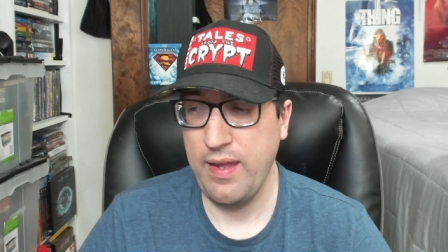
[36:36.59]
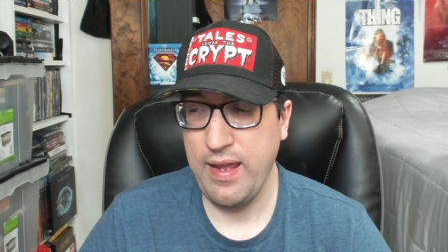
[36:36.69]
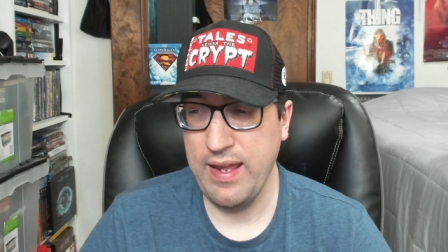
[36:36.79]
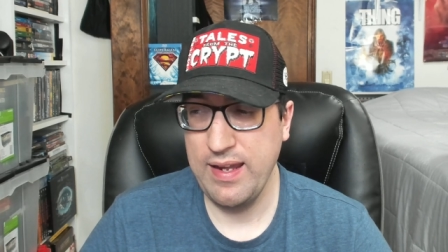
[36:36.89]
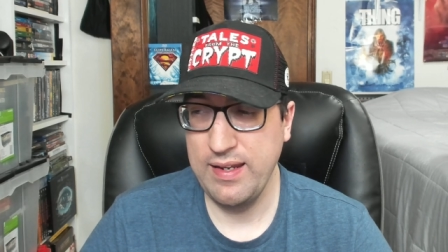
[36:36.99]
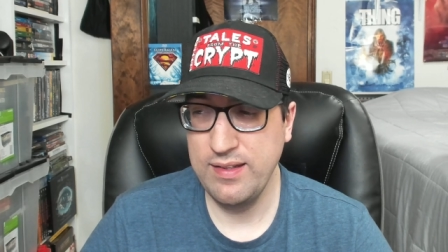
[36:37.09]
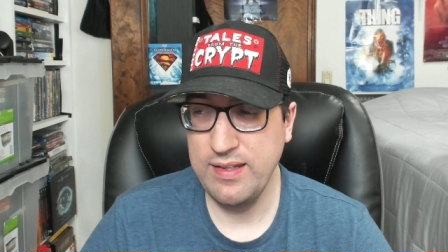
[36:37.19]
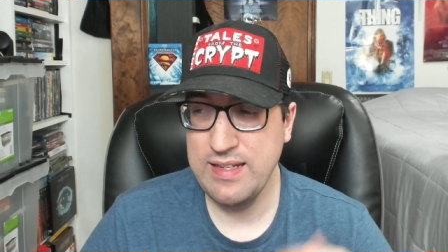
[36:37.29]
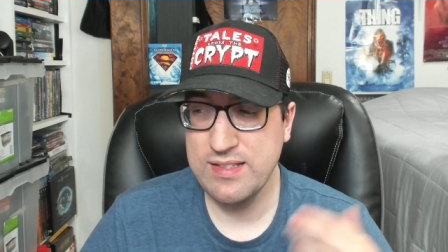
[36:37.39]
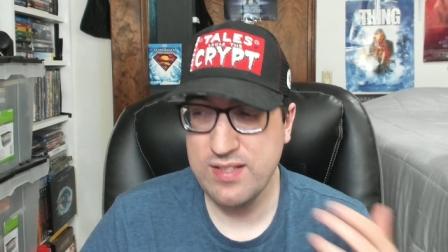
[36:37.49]
And
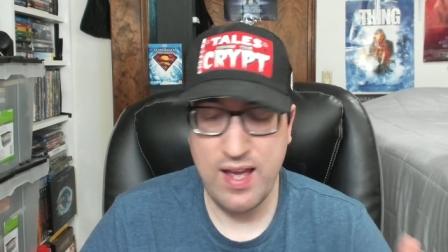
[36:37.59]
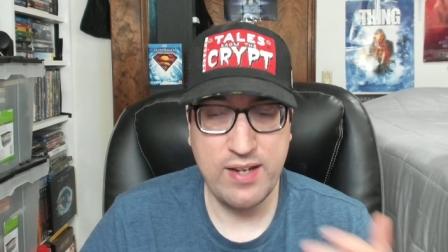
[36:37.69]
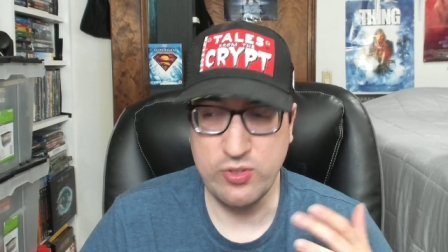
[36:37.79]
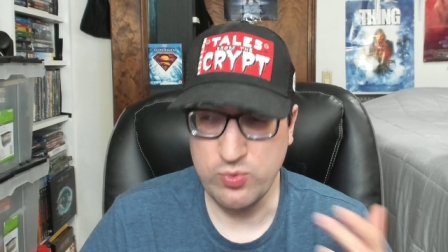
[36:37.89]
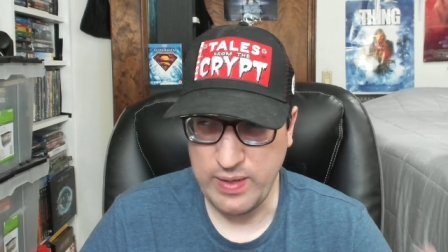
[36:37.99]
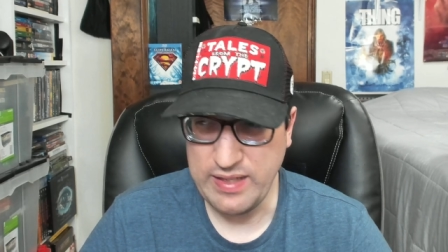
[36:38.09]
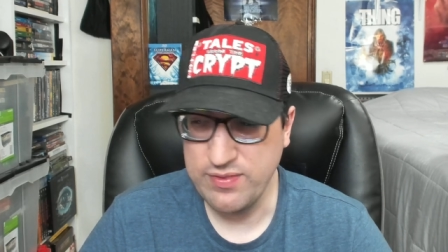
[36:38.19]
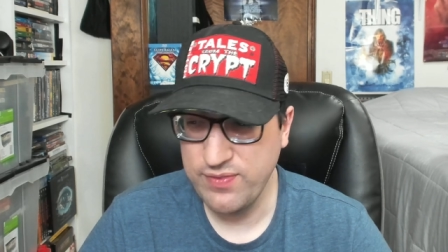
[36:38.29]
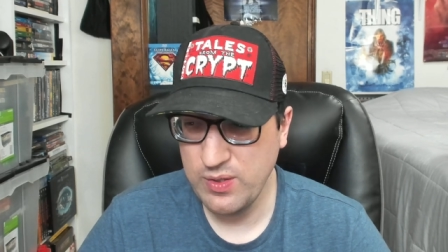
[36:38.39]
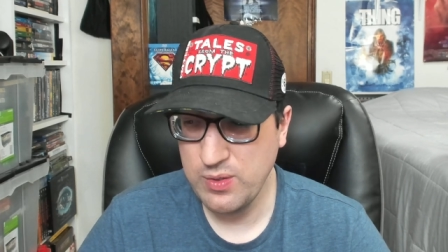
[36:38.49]
it's not a great
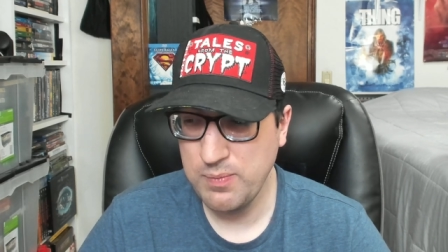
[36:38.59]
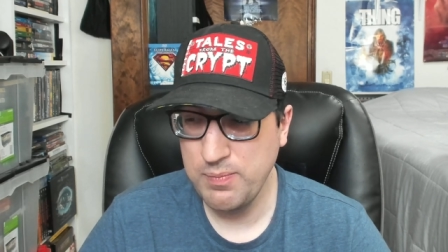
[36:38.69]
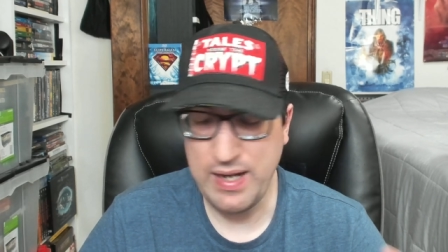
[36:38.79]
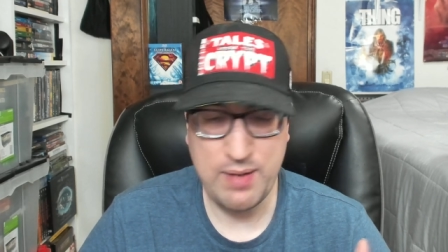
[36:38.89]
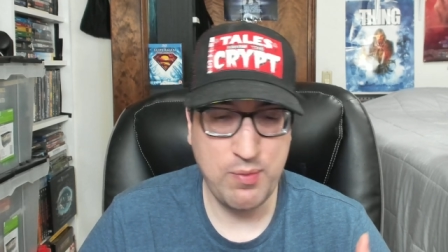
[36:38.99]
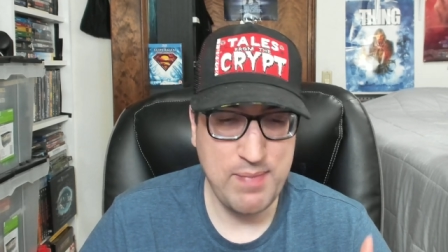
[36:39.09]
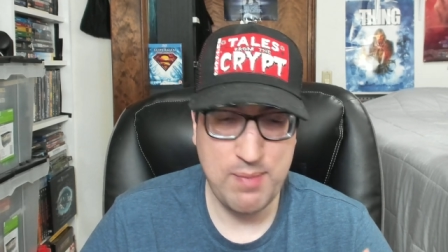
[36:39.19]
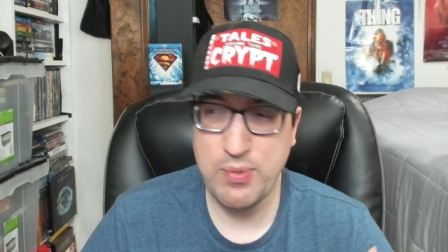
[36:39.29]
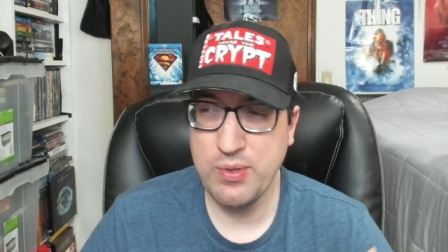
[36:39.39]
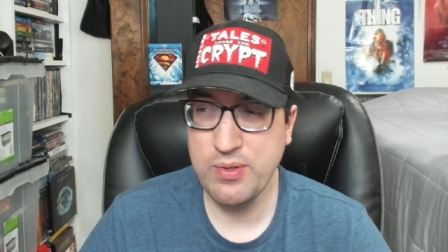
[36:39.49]
film, but I
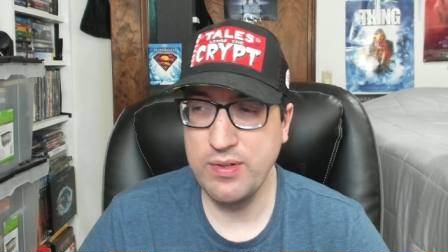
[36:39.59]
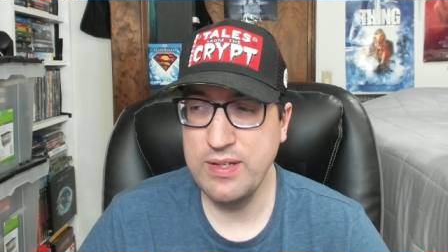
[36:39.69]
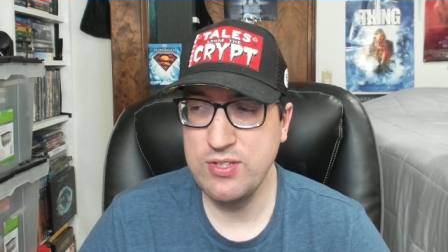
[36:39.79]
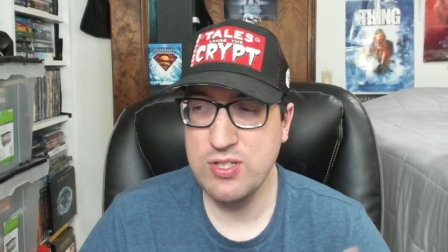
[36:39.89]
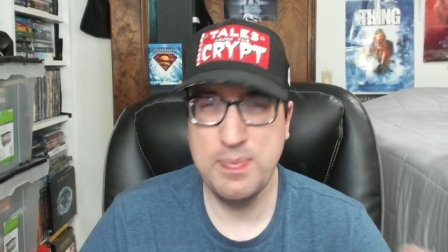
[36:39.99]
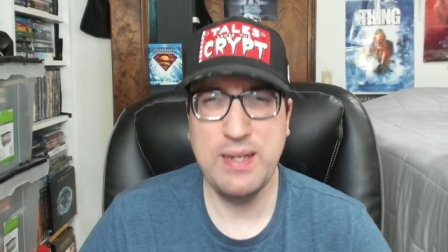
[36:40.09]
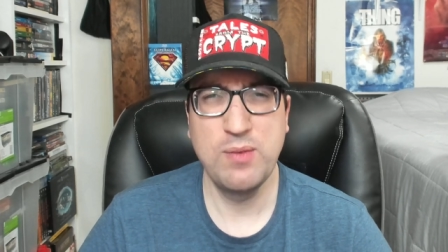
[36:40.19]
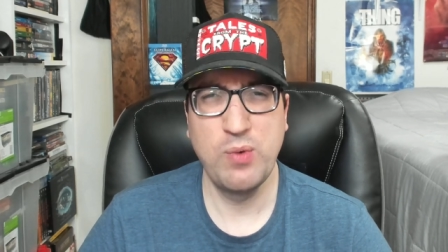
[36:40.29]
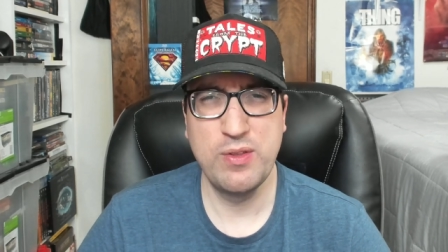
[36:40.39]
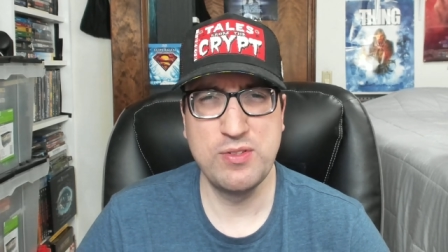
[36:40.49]
remember it just
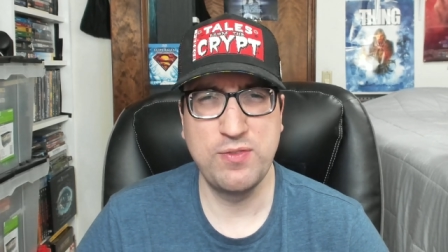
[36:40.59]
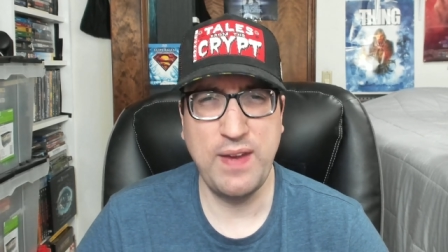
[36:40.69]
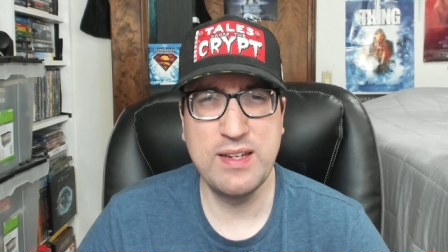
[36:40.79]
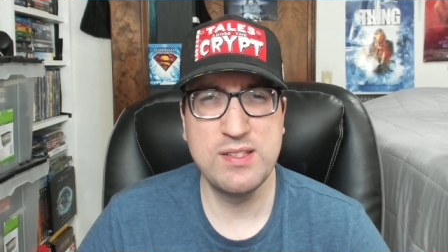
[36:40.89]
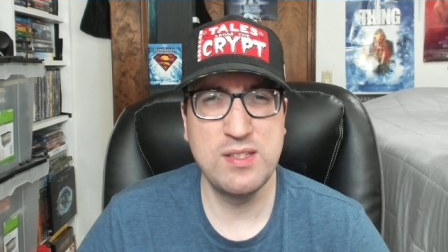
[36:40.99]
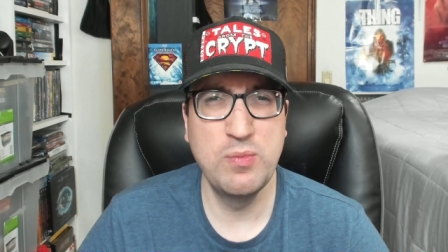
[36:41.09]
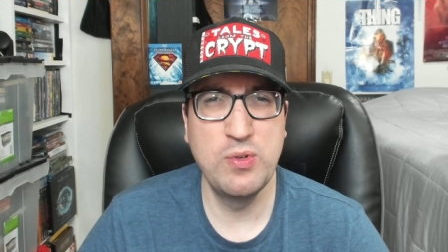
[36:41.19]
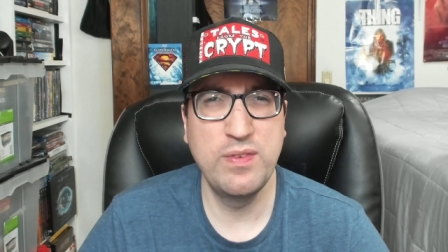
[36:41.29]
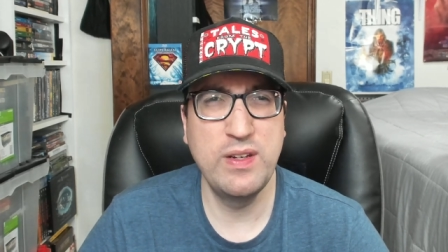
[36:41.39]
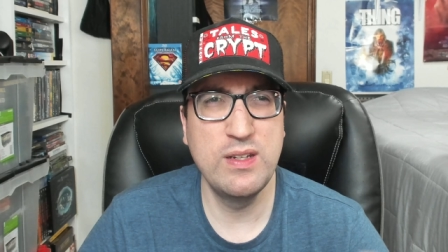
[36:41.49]
being one of those fantasy
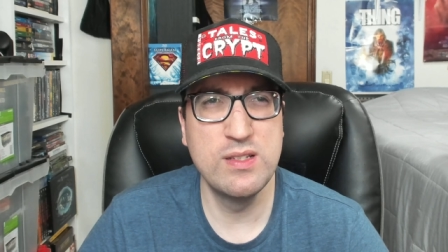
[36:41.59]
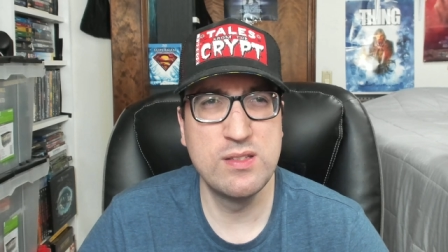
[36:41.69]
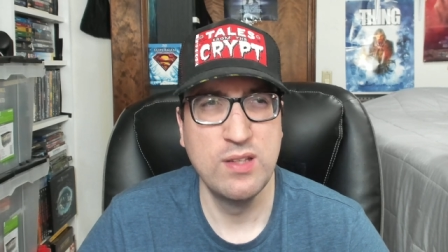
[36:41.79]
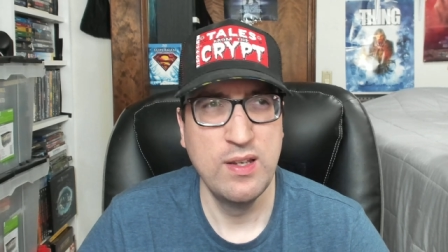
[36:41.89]
movies